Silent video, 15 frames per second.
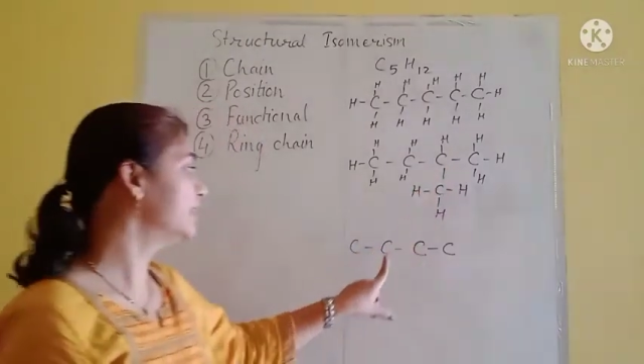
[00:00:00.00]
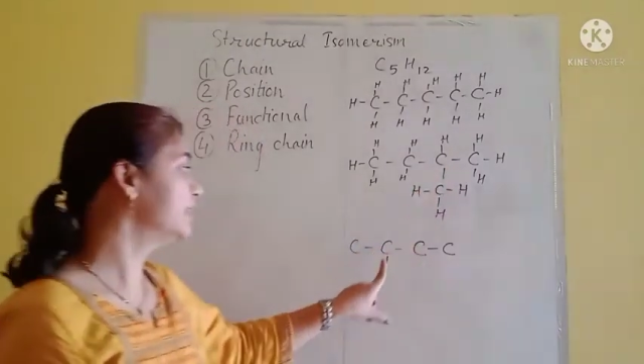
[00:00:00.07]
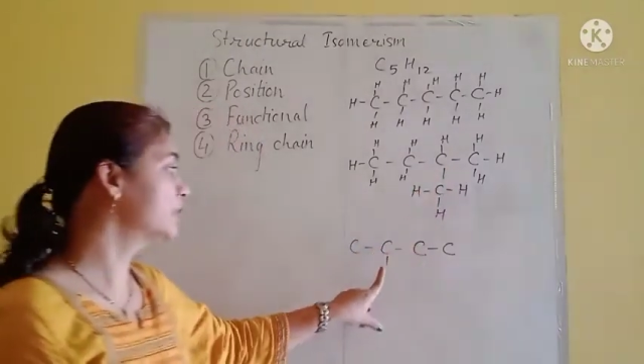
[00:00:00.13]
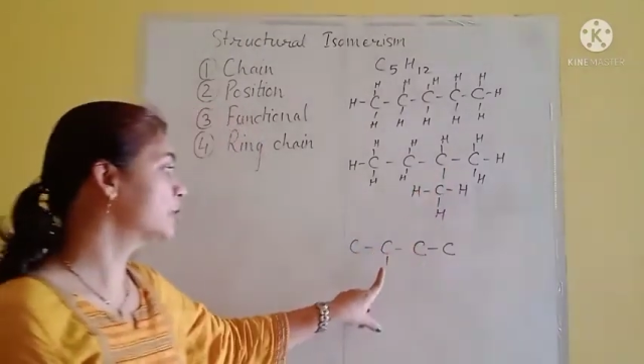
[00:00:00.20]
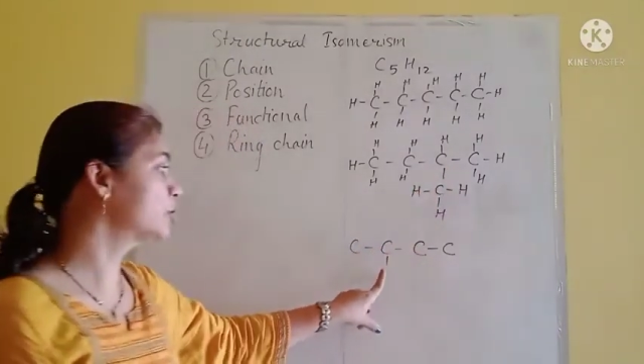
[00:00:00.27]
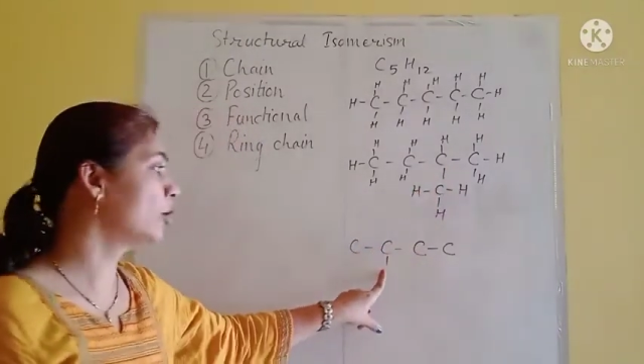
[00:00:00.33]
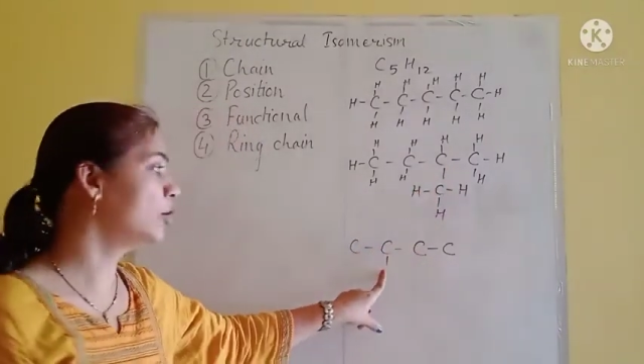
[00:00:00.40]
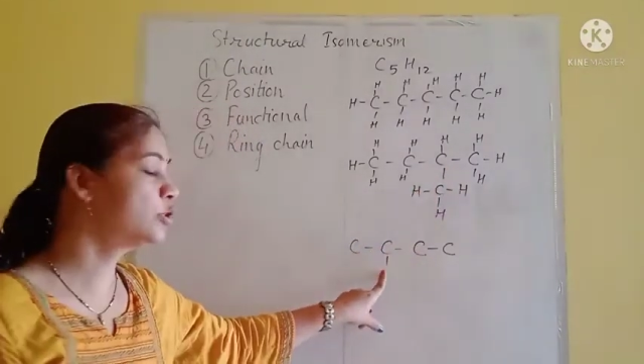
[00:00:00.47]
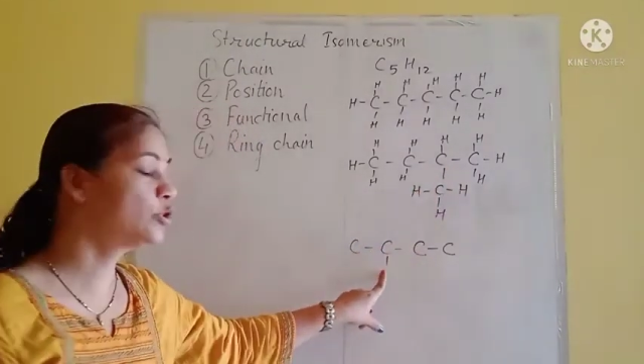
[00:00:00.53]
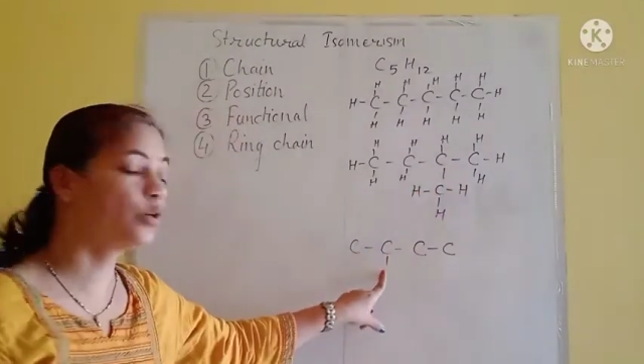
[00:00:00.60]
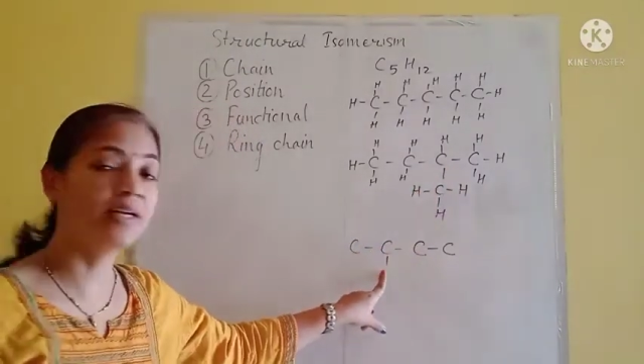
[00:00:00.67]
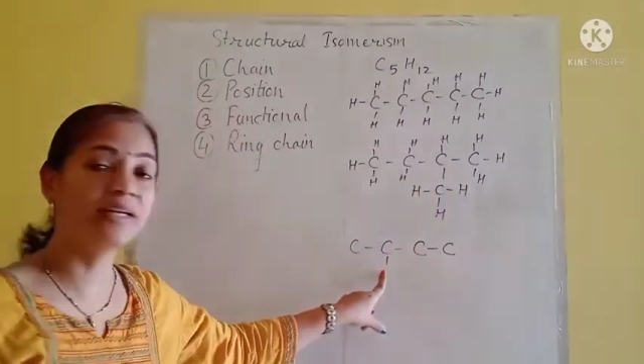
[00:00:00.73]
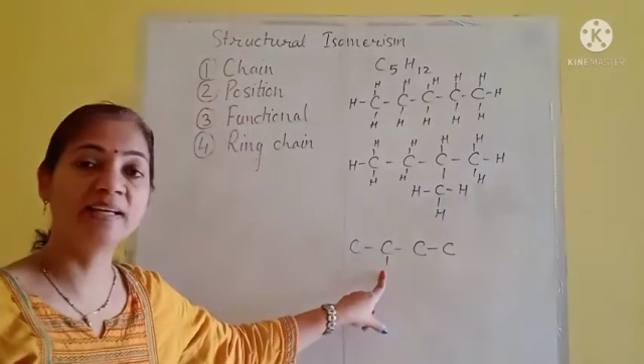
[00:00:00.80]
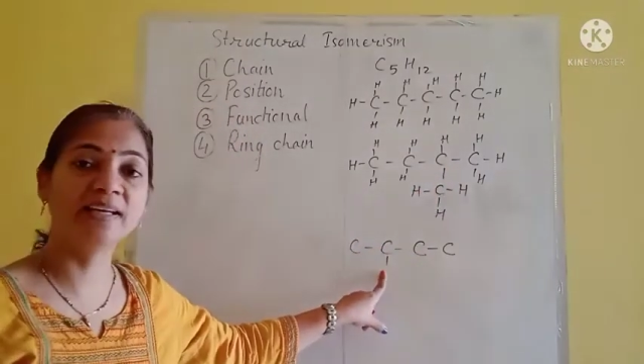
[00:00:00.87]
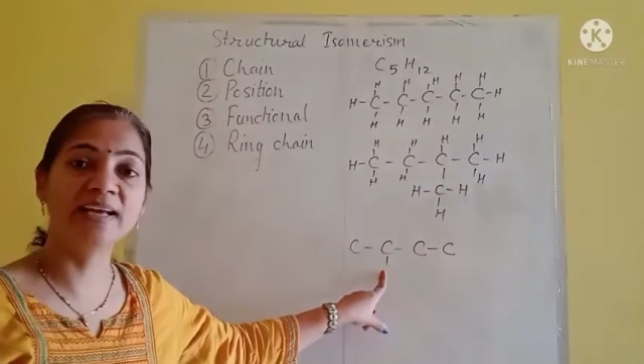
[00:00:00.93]
This is also
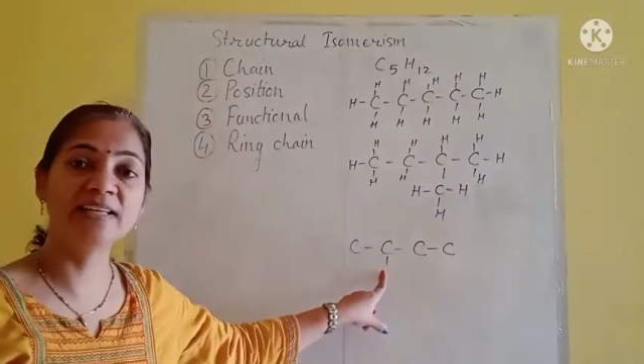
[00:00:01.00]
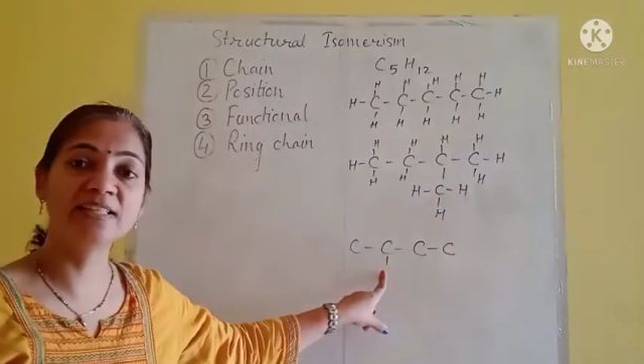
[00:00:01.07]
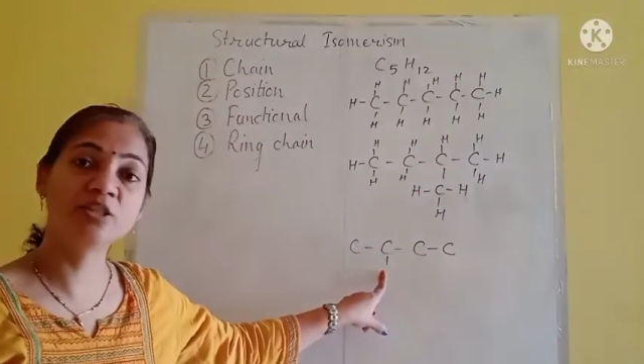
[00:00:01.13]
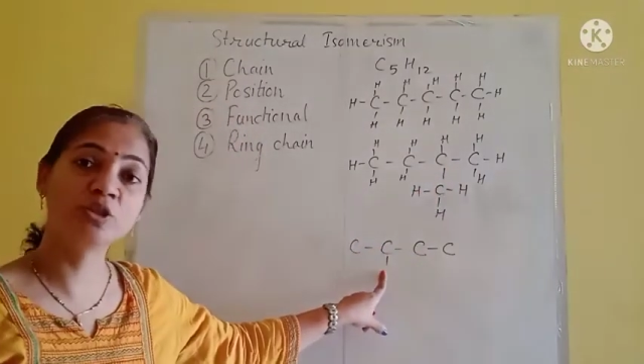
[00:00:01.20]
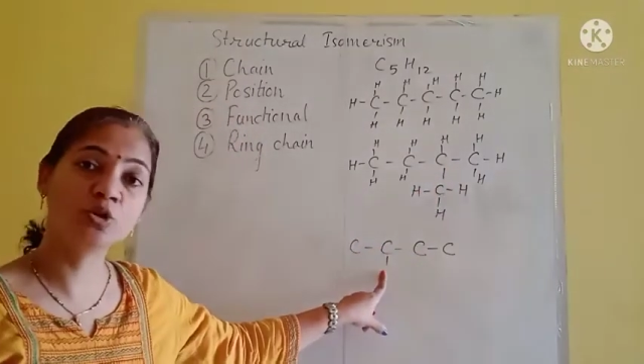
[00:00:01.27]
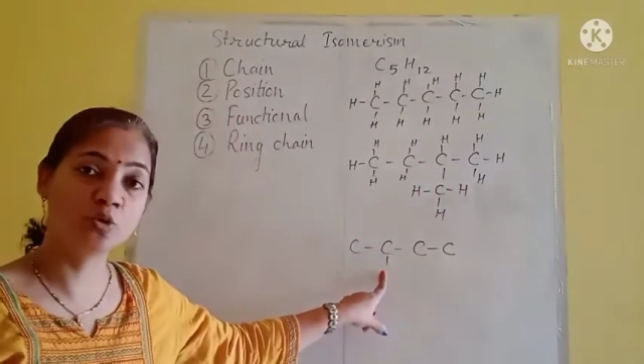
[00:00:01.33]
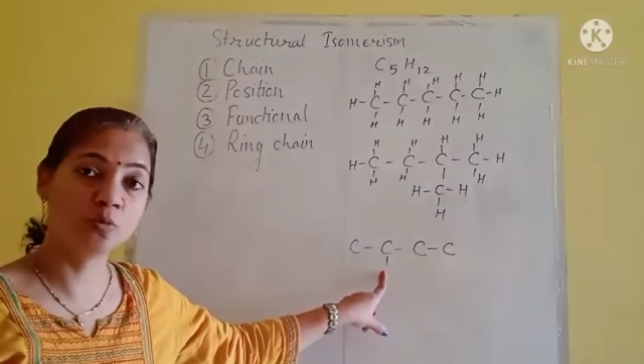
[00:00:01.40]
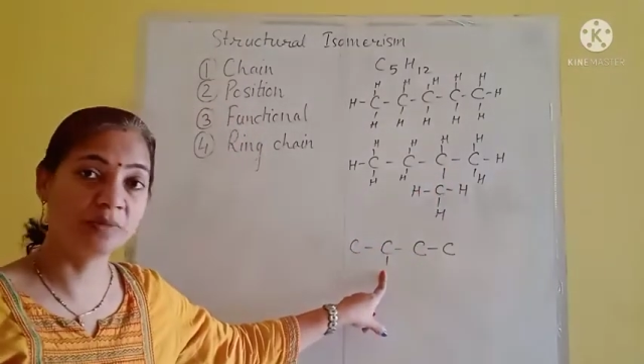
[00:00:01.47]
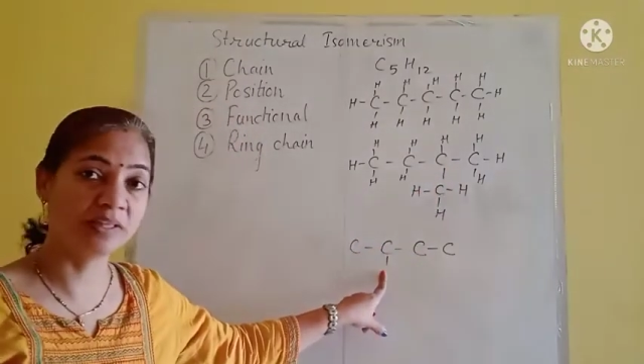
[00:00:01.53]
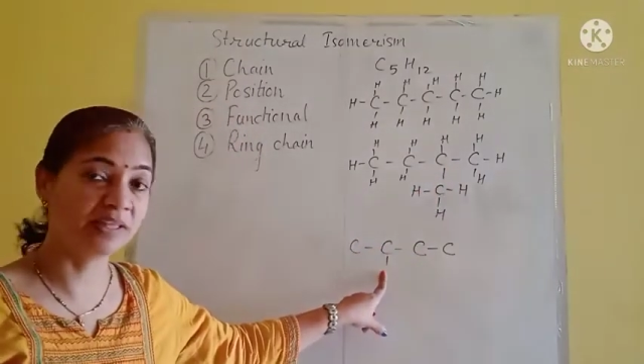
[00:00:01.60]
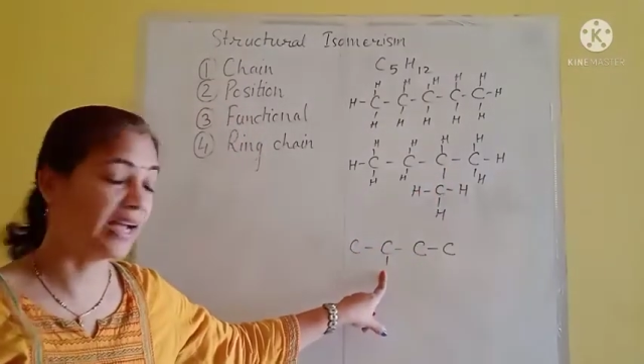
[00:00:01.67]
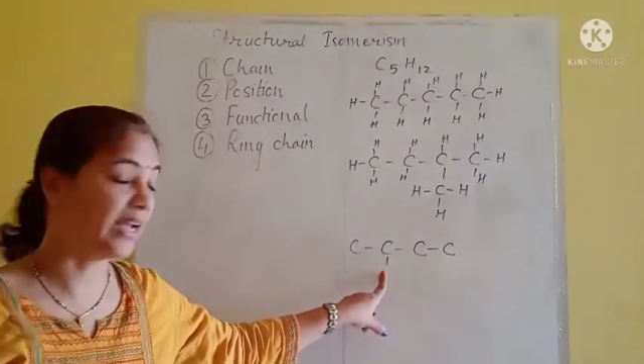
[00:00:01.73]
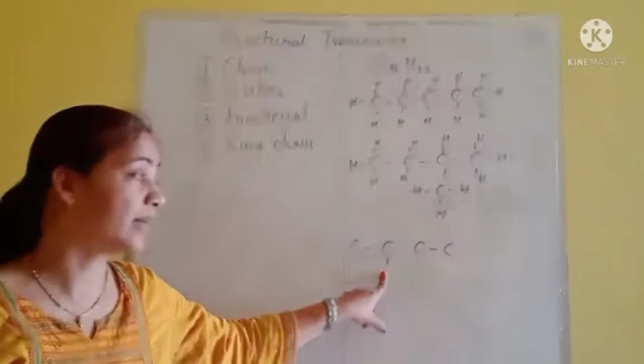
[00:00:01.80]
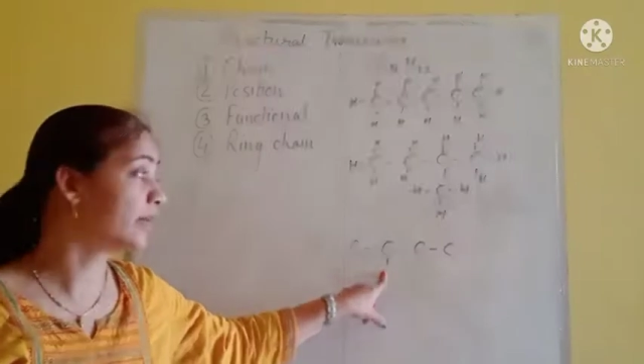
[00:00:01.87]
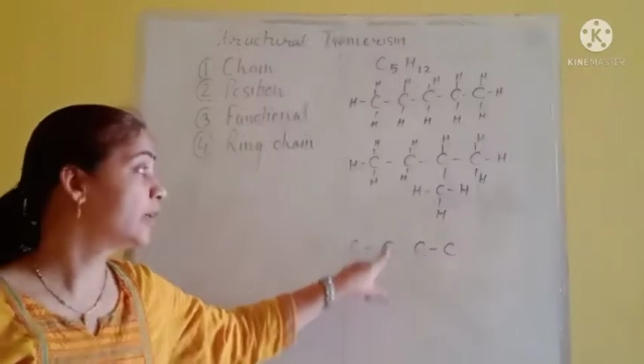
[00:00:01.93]
written as
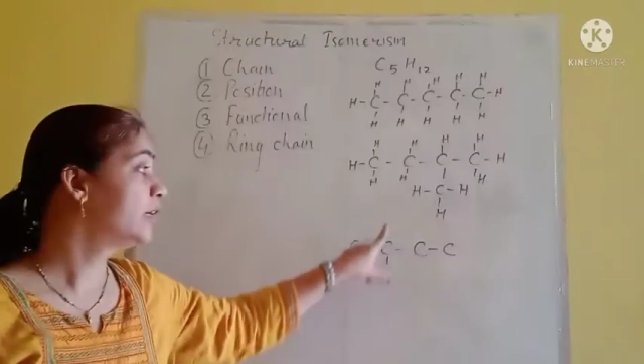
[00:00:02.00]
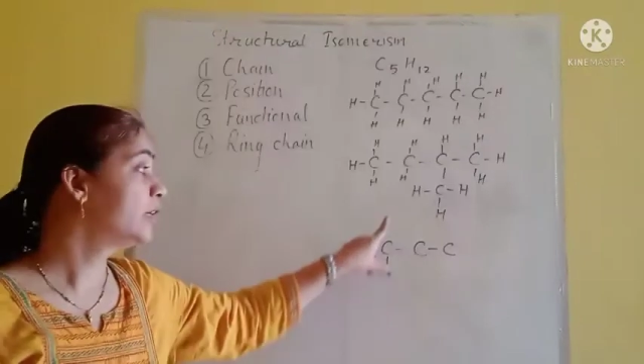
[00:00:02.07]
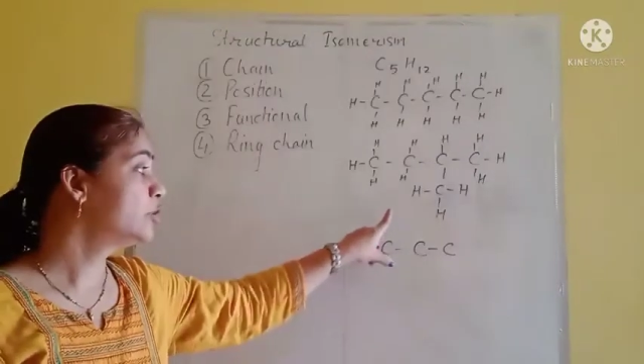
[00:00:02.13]
2-methyl.